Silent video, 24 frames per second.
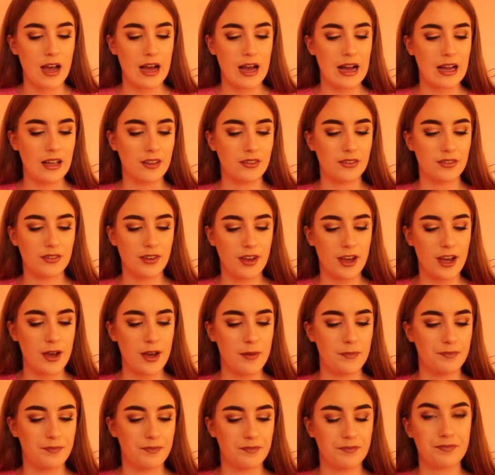
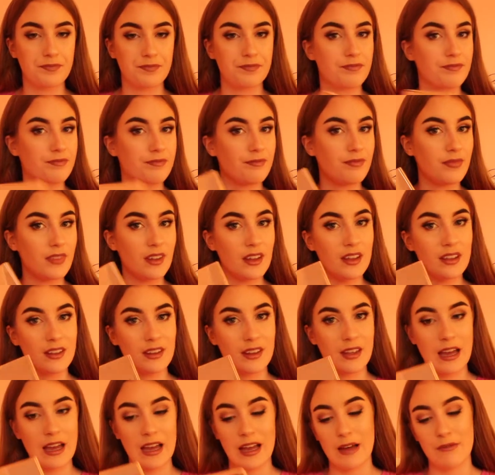And
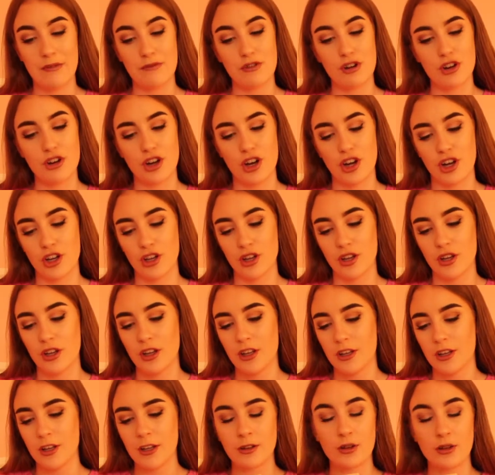every girl
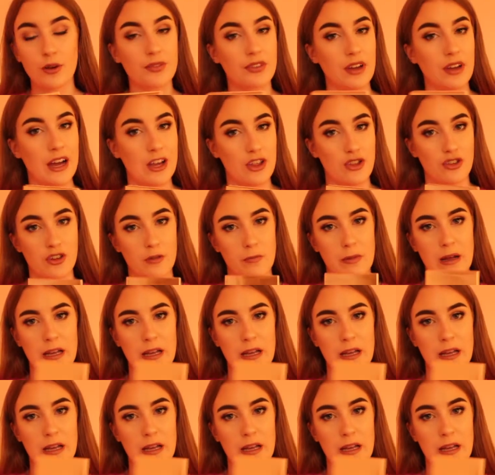who loves an eyeshadow